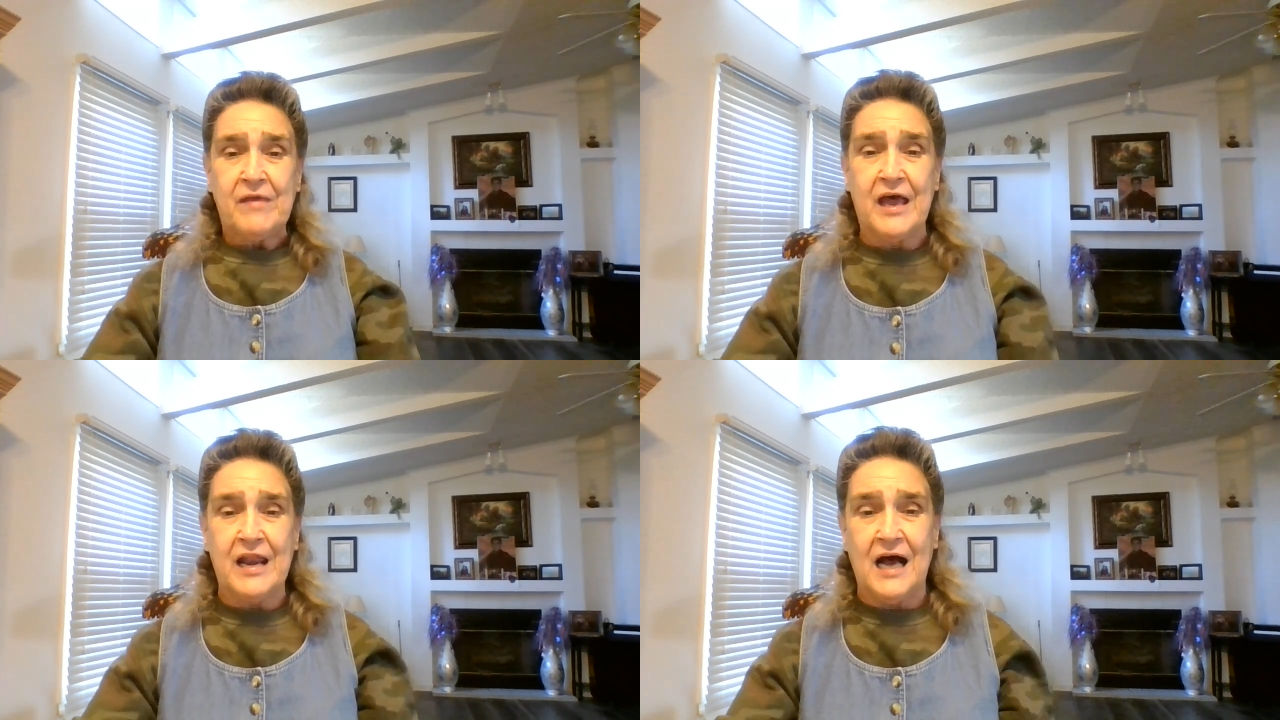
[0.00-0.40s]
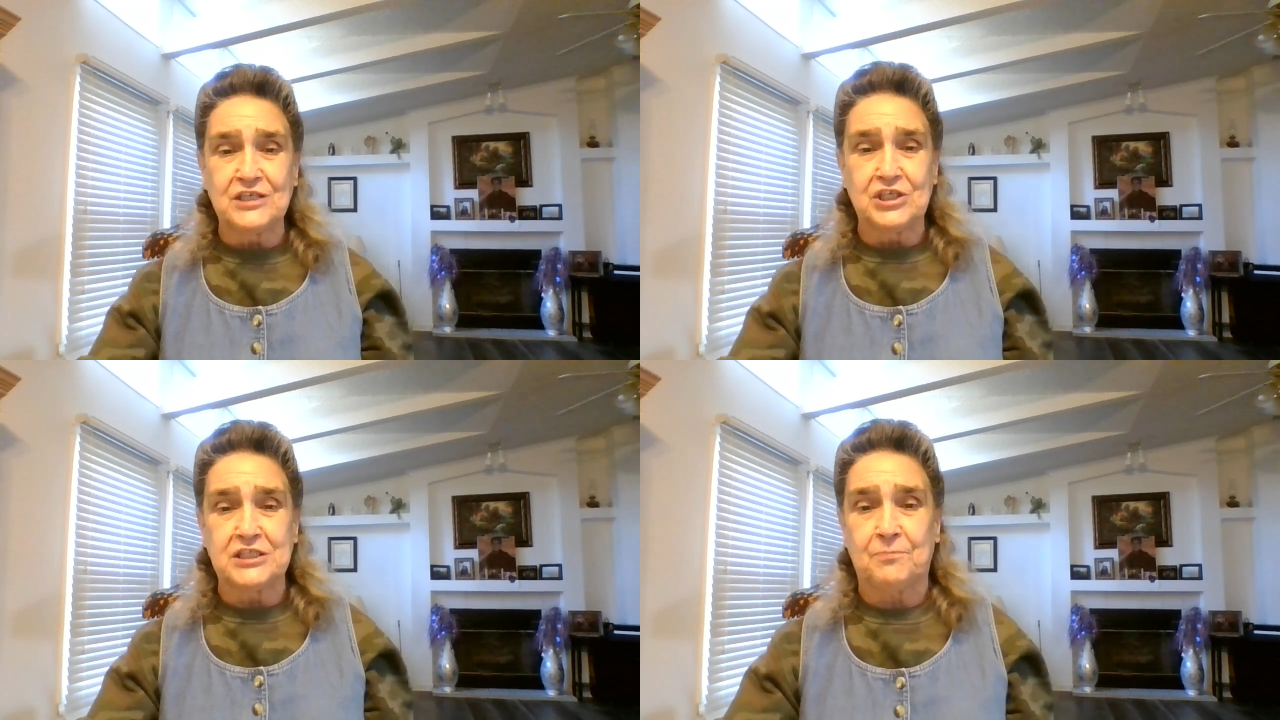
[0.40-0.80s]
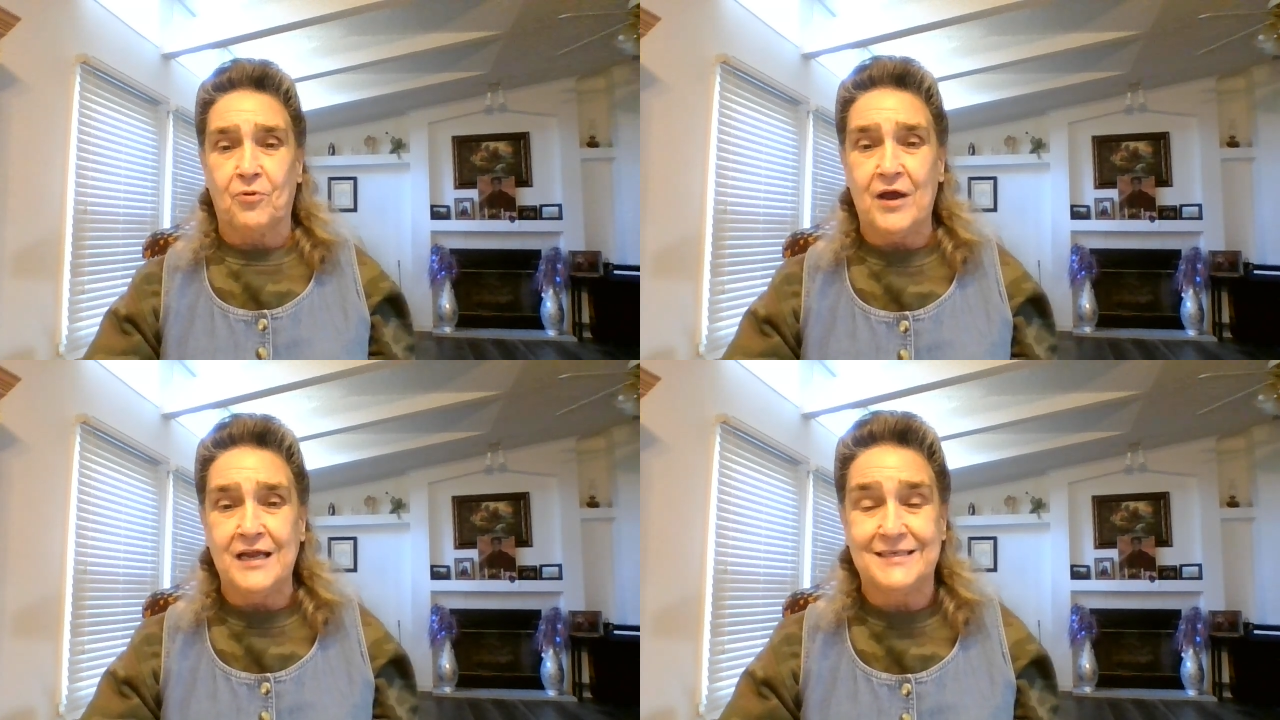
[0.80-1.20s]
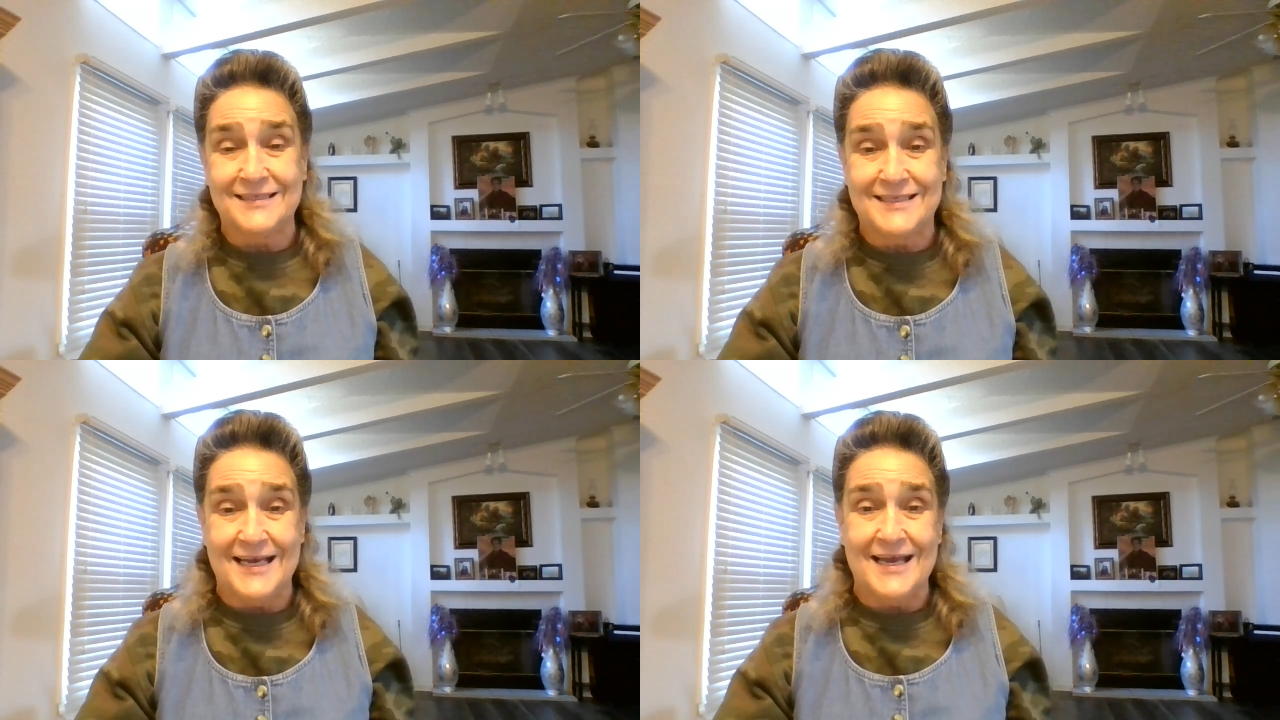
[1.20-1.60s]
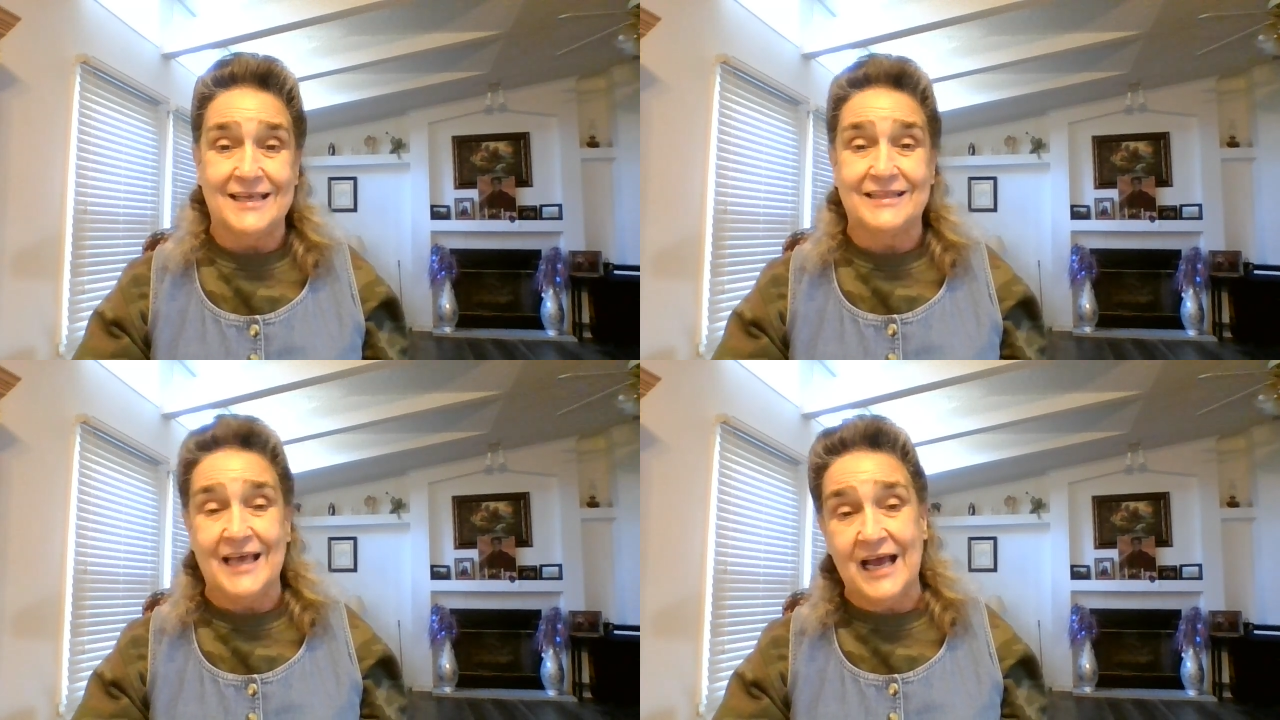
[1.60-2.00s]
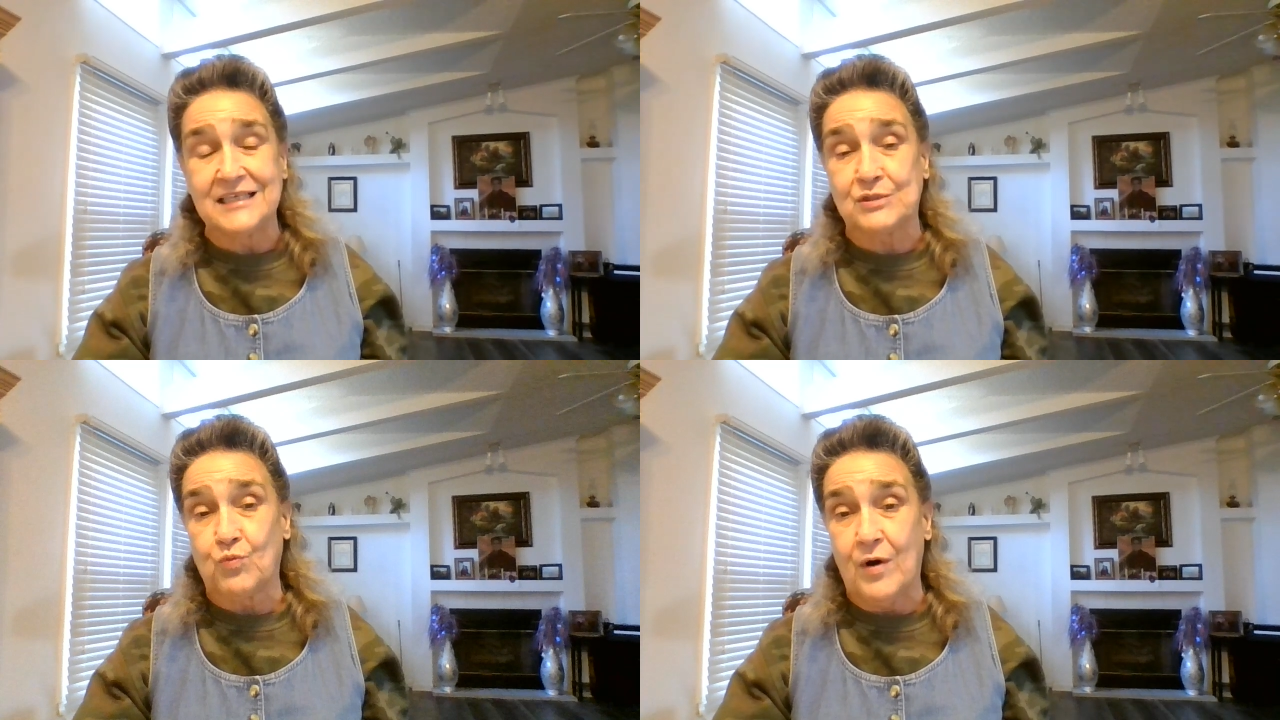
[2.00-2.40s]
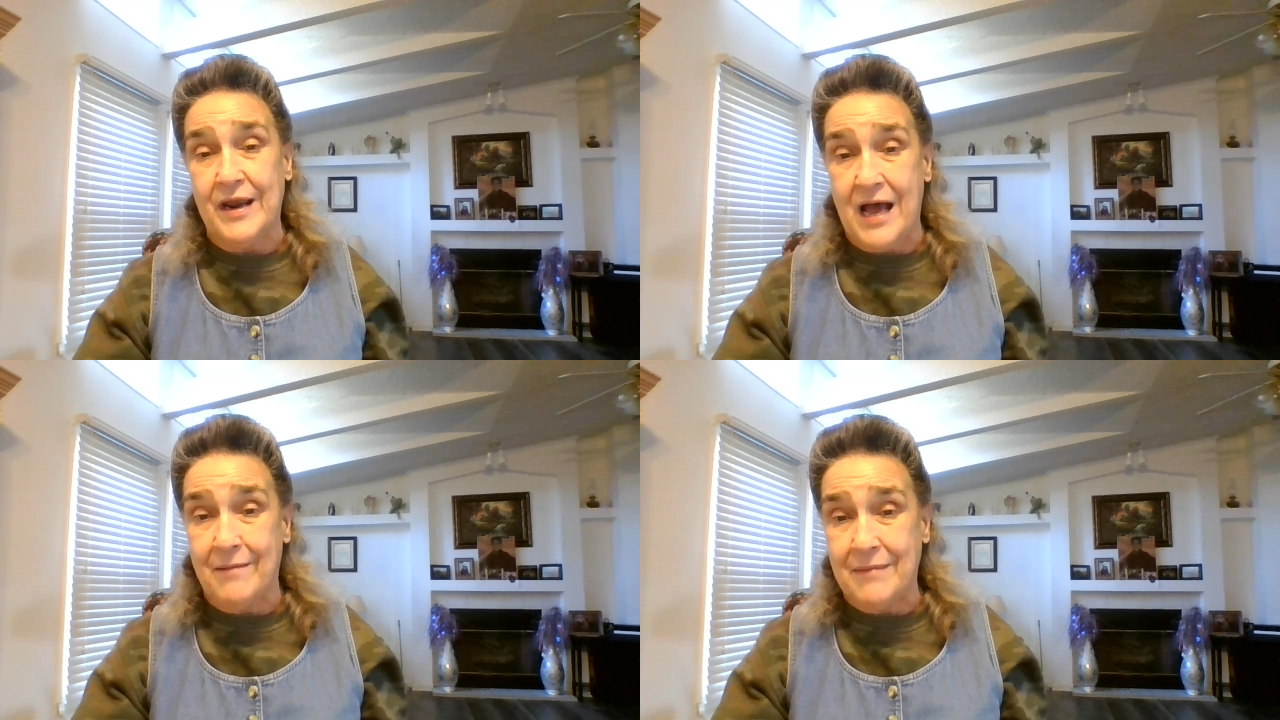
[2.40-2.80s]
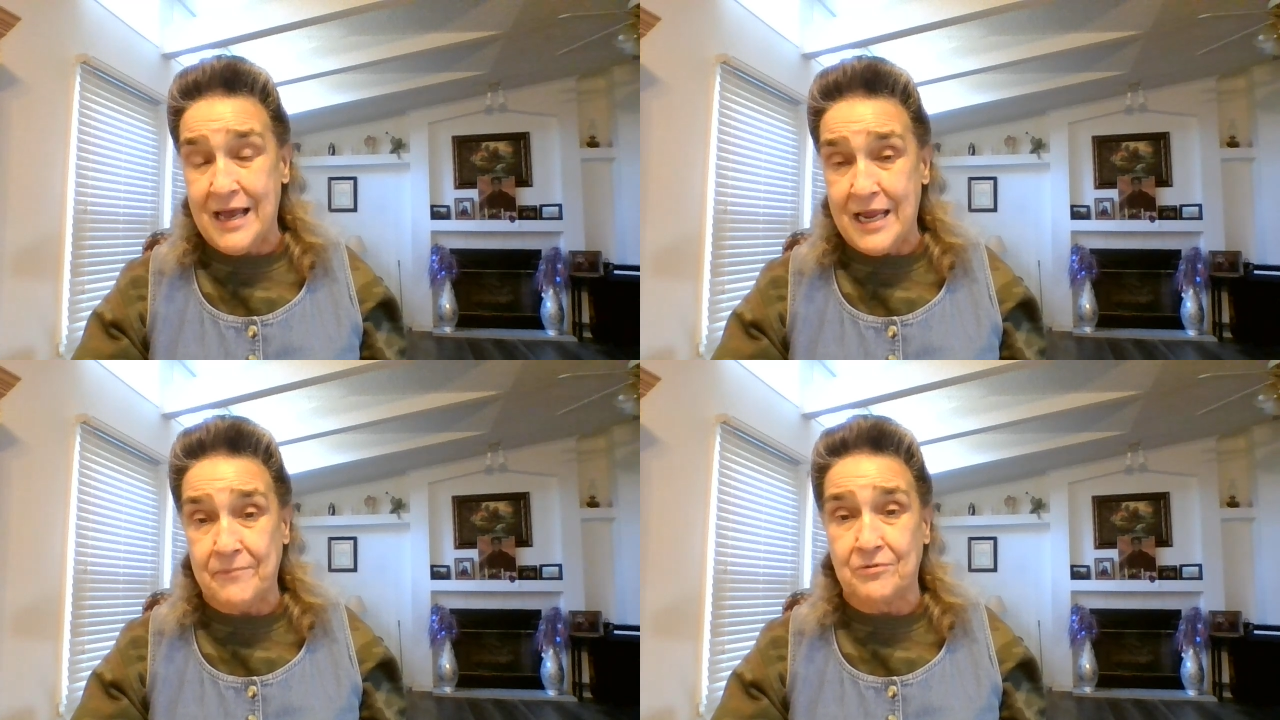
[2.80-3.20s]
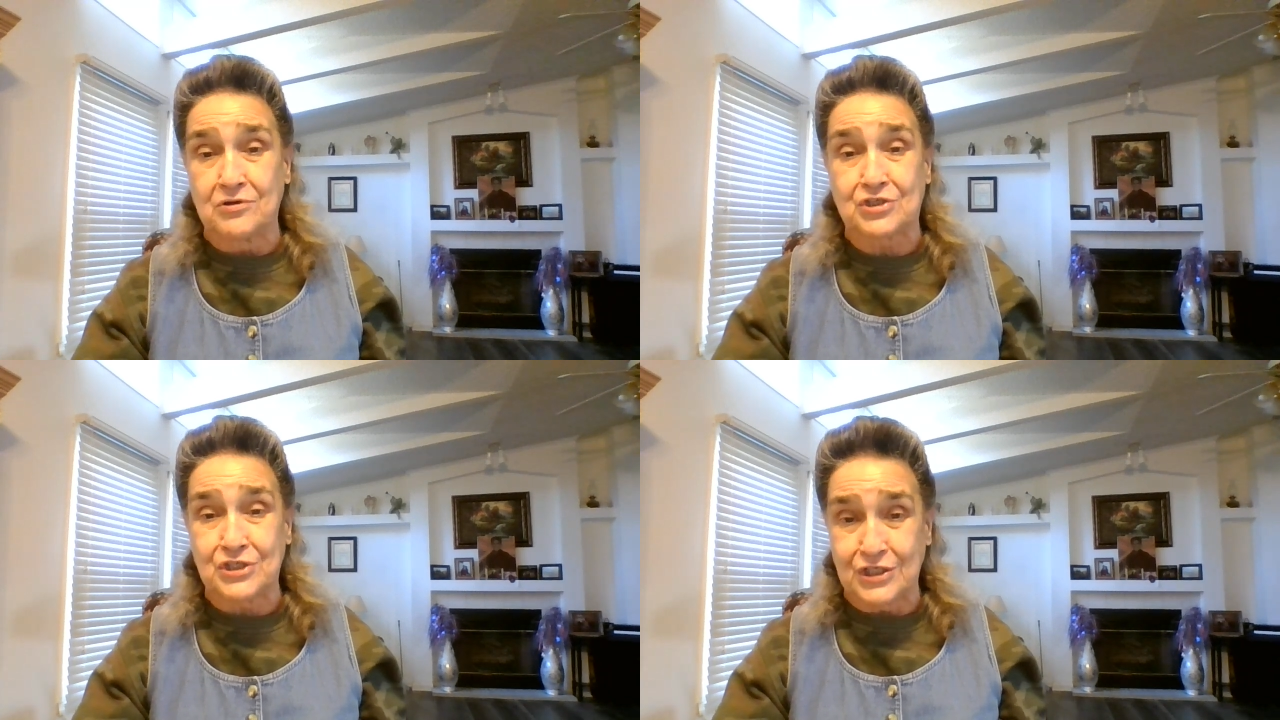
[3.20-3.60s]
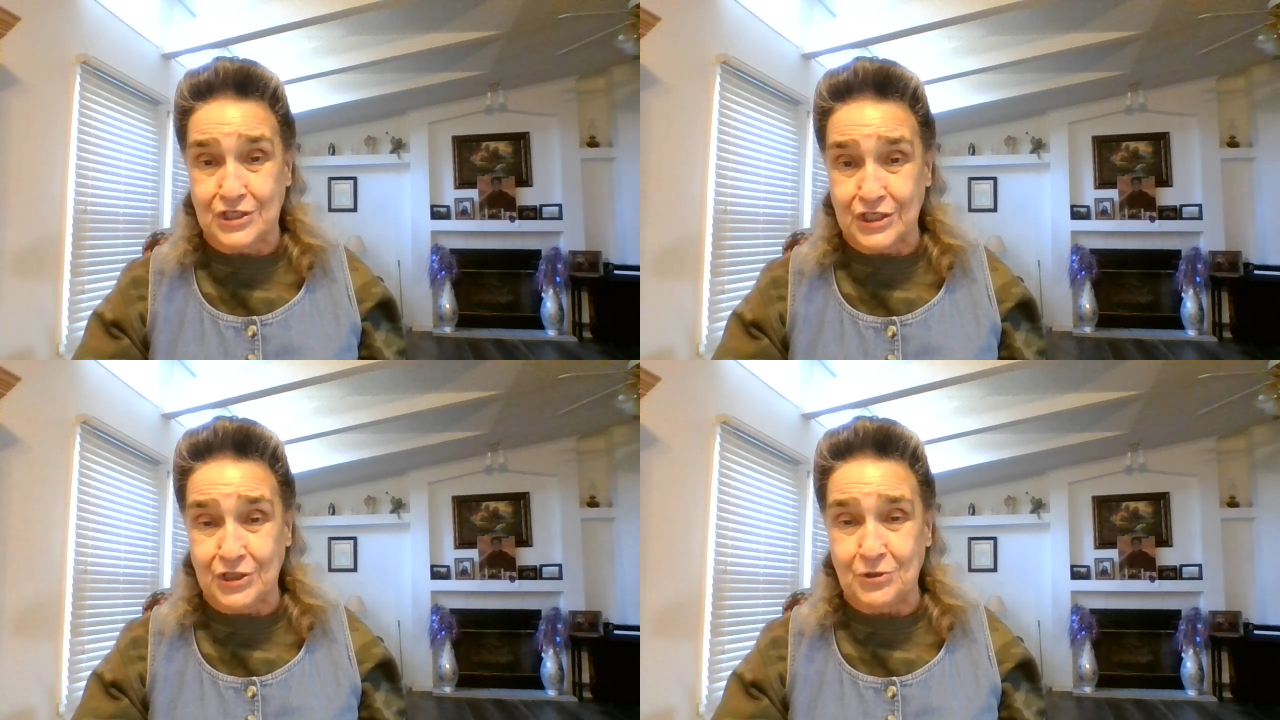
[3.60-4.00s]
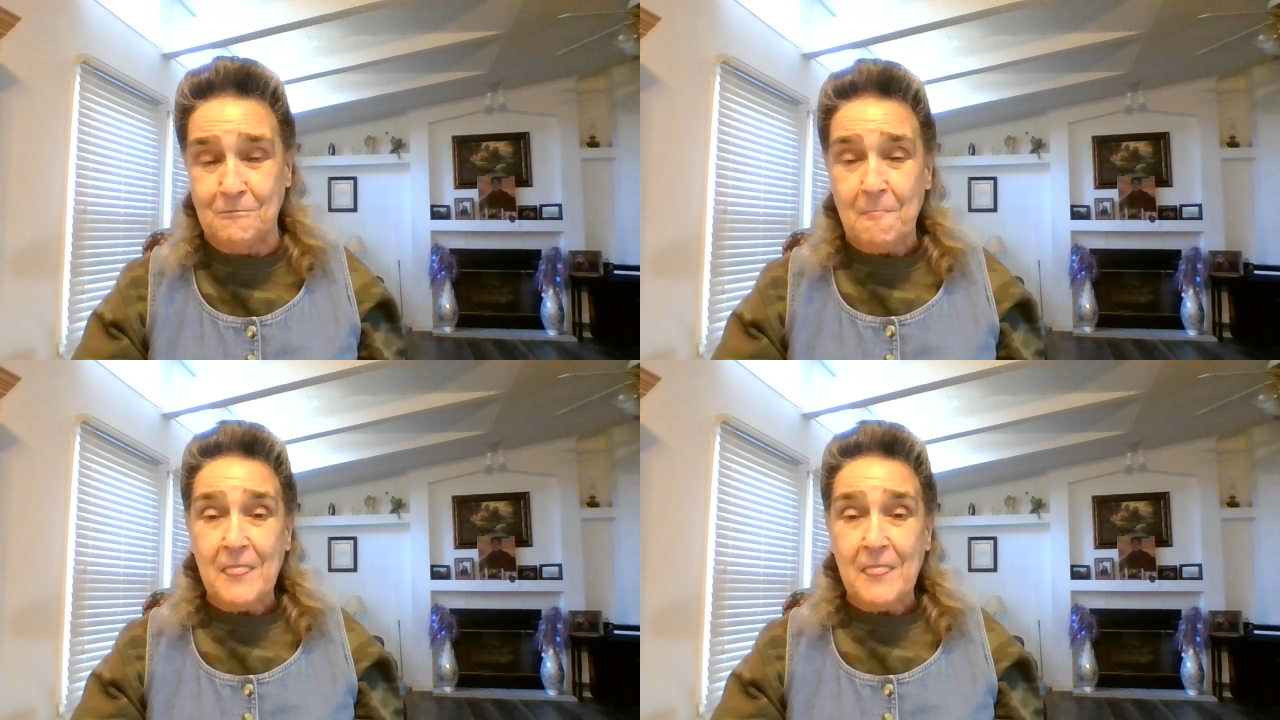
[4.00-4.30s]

And I just pray today that's what I'm able to do.